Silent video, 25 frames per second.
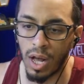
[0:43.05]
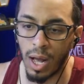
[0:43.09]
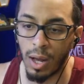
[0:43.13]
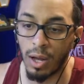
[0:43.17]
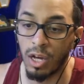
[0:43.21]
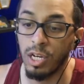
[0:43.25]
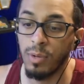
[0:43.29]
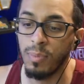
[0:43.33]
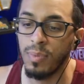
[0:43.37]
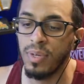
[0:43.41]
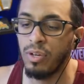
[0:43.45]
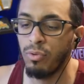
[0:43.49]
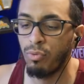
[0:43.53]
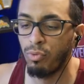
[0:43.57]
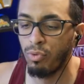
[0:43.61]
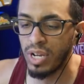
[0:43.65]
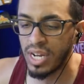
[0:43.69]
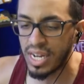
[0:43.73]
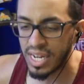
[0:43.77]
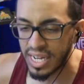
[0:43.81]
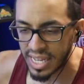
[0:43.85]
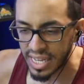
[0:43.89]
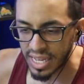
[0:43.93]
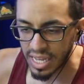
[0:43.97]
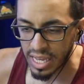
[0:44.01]
I'm going to be
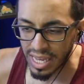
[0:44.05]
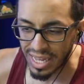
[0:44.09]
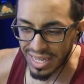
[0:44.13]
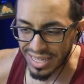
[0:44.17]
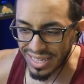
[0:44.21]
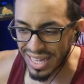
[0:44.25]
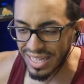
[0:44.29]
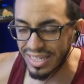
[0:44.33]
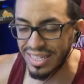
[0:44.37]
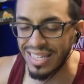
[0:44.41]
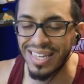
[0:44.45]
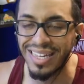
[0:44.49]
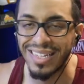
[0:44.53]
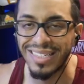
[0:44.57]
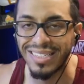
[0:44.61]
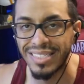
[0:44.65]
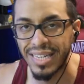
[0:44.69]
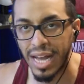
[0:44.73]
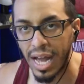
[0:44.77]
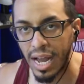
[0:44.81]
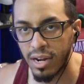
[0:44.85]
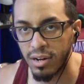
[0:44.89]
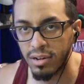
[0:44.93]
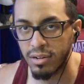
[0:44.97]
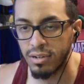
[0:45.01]
reading not the
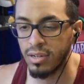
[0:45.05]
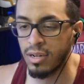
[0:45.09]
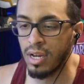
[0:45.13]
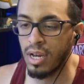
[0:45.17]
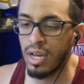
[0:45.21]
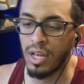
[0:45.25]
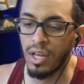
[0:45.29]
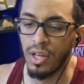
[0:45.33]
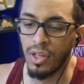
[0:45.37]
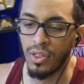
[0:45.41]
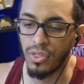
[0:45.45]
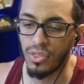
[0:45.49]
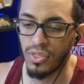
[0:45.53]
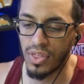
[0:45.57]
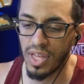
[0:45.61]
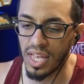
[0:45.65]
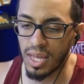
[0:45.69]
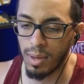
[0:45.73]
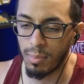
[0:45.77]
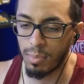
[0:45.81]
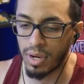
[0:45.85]
entire Thing,